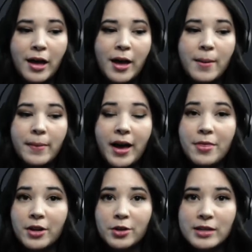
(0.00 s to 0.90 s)

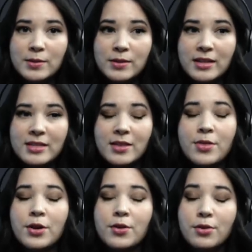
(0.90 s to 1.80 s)
Python agrees with us that
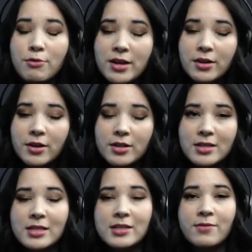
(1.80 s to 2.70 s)
there are 3
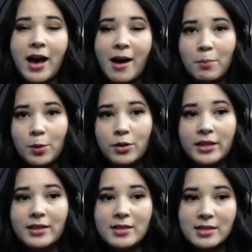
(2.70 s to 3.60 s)
occurrences of apple
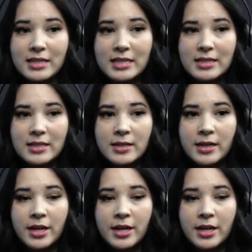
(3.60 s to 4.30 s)
in this list.